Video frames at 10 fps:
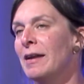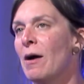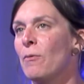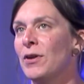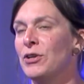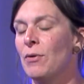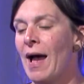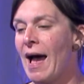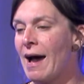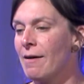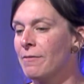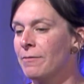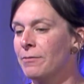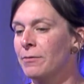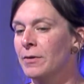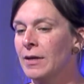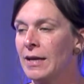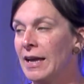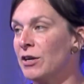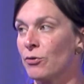Now, when you have
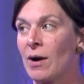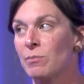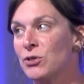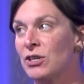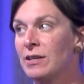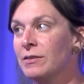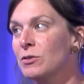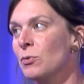interruptions,